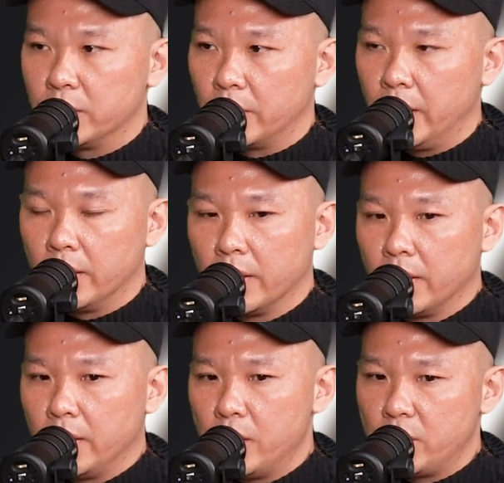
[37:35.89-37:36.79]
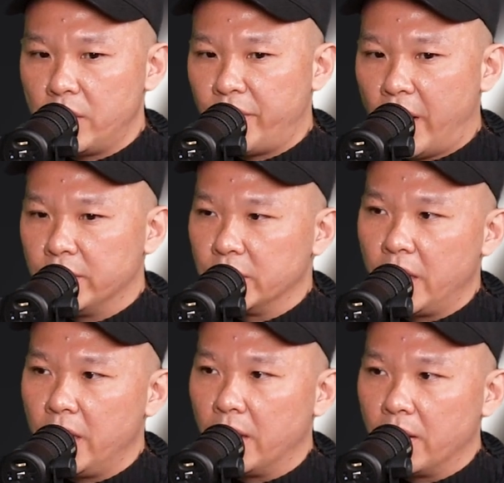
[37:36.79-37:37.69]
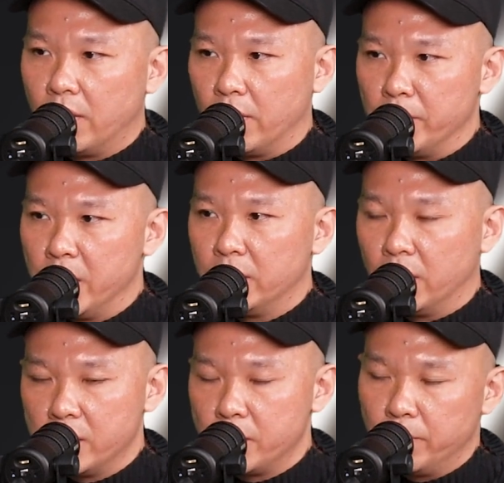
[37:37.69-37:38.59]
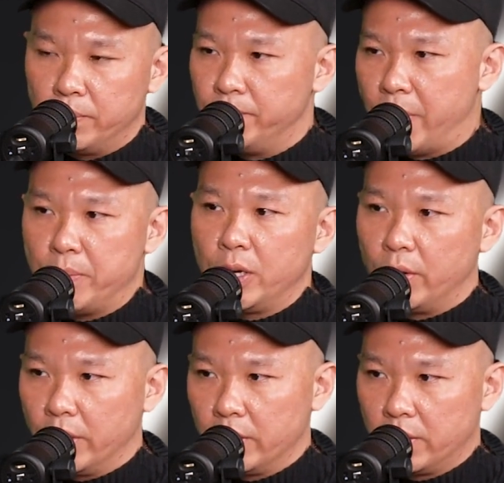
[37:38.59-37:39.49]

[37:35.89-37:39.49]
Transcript: right, he's going to take $500K or $1 million and buy Bitcoin,